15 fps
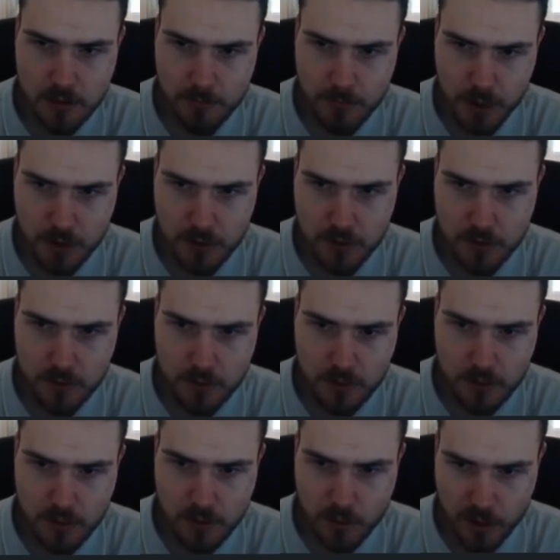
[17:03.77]
But
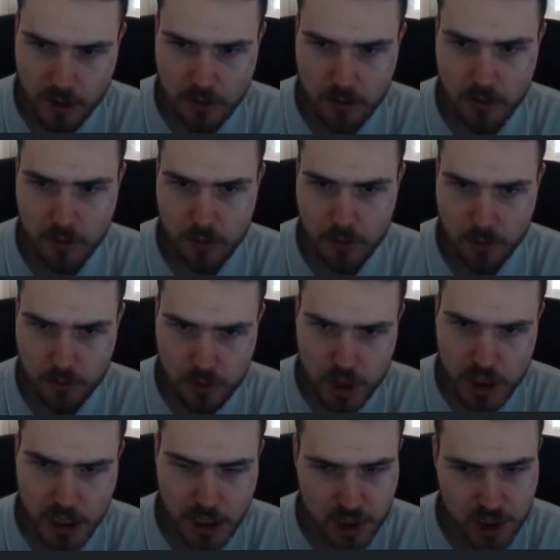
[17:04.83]
all in all, good
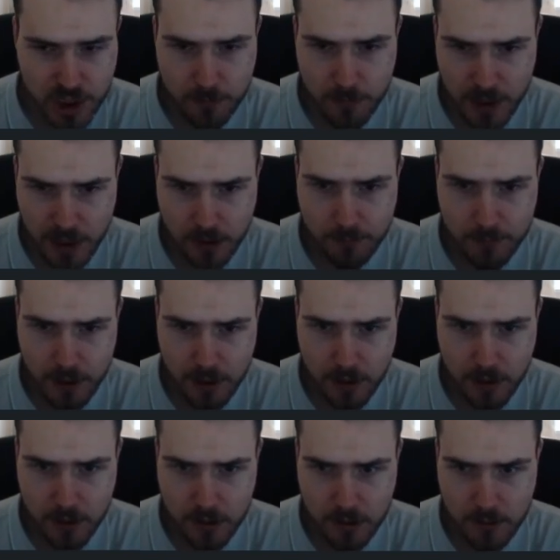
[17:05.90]
change in my
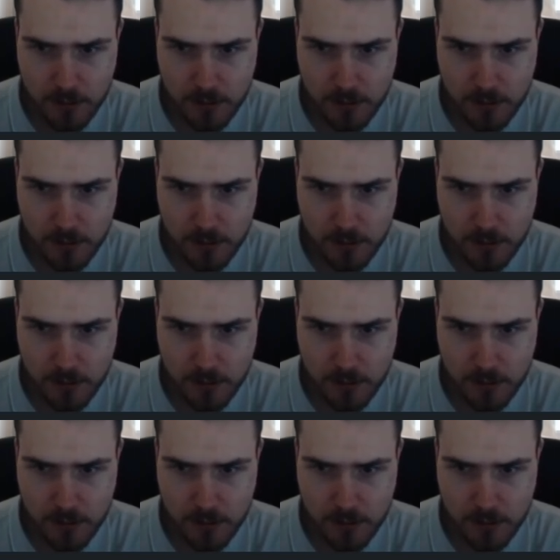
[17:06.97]
opinion.